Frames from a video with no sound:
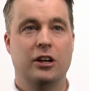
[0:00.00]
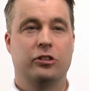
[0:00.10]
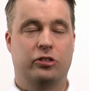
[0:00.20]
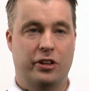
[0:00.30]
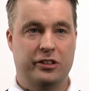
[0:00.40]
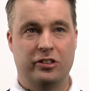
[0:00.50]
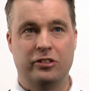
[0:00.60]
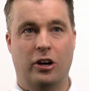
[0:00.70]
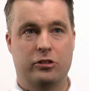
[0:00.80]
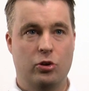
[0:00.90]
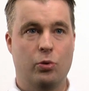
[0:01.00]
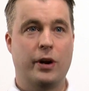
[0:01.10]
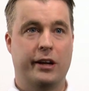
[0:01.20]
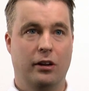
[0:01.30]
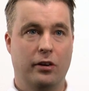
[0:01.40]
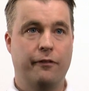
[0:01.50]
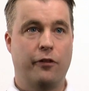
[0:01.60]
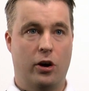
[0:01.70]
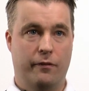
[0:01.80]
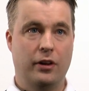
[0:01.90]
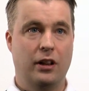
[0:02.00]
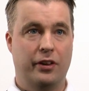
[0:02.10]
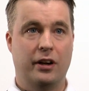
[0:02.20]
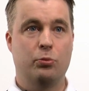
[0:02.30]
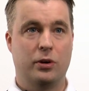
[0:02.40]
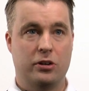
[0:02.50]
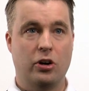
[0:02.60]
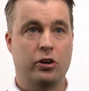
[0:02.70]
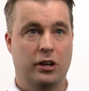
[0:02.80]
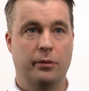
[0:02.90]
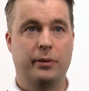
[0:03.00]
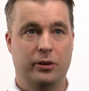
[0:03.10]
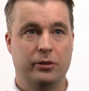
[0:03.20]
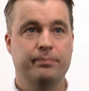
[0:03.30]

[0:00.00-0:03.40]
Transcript: So this is not your regular Farmville that we're talking about.